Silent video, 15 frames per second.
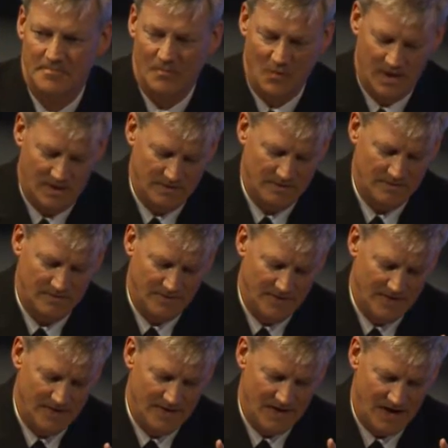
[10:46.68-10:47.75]
Well,
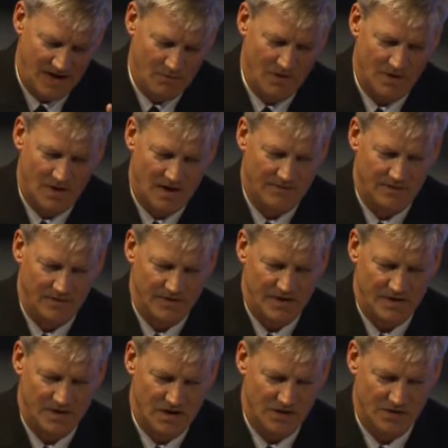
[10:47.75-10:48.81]
I would offer
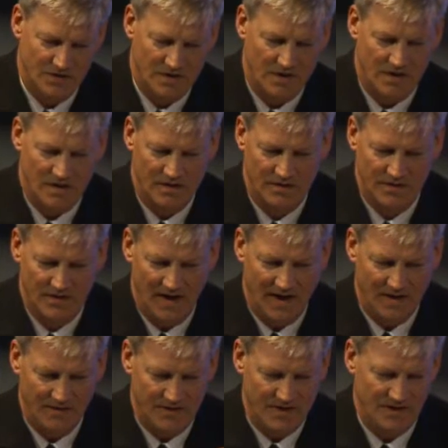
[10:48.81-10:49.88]
that Coast Guards
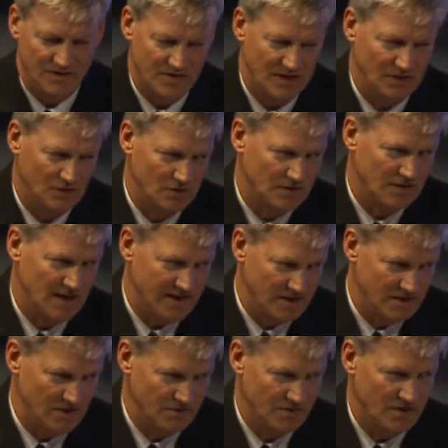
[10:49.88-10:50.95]
and things that look like
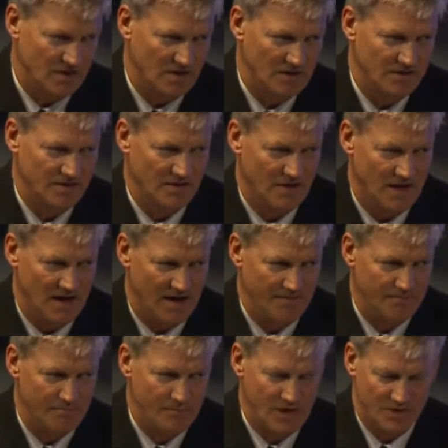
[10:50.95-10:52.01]
Coast Guards have
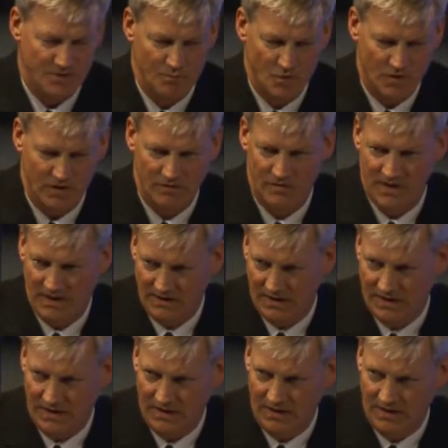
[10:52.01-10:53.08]
much more
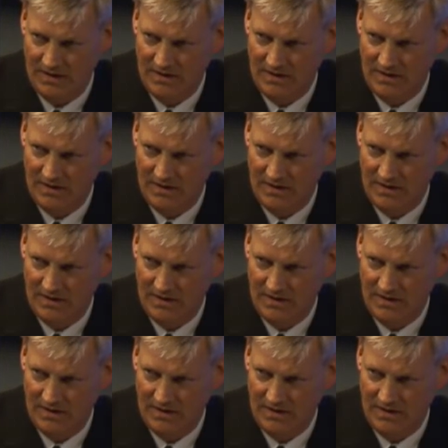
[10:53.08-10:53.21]
utility